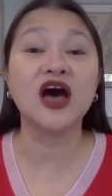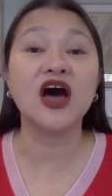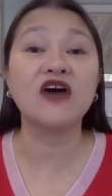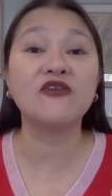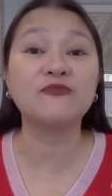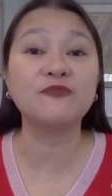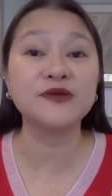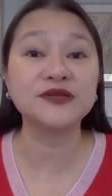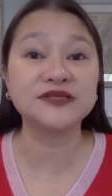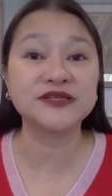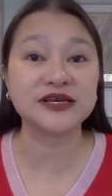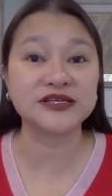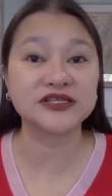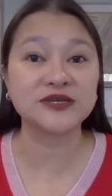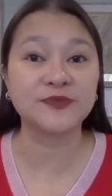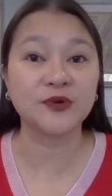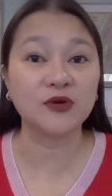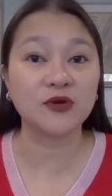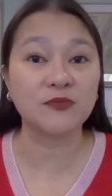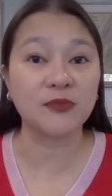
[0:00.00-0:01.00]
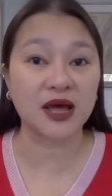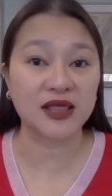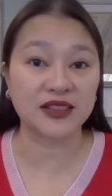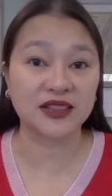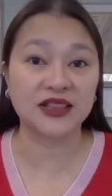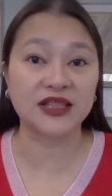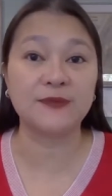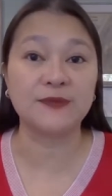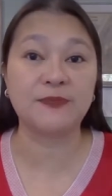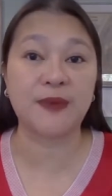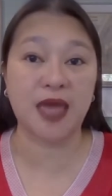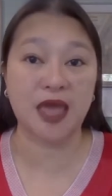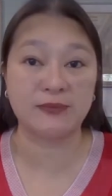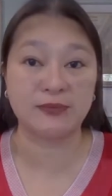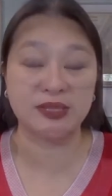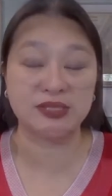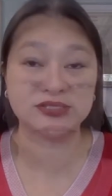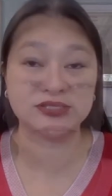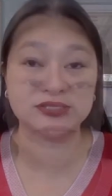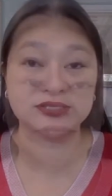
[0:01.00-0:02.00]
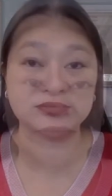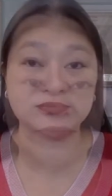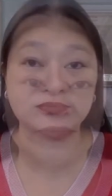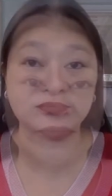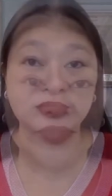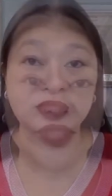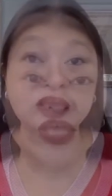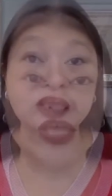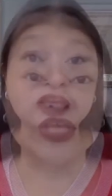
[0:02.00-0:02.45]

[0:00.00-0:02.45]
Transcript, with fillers: of predictable monthly payments.